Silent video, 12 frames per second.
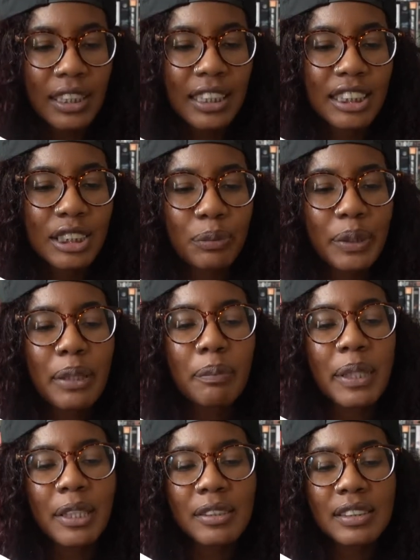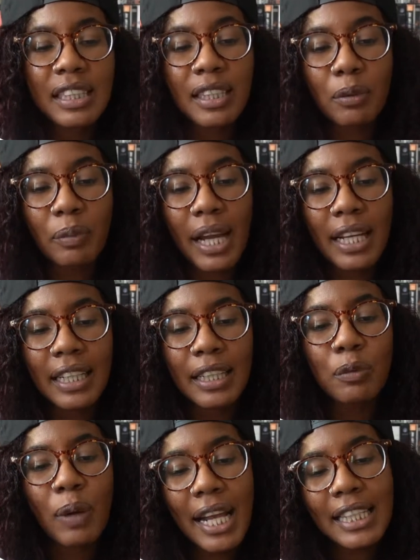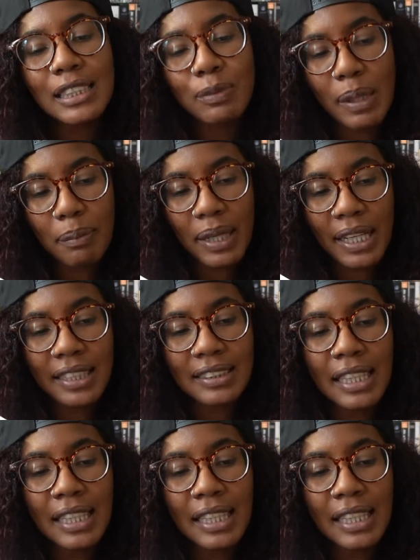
She reappears in ratty sweatpants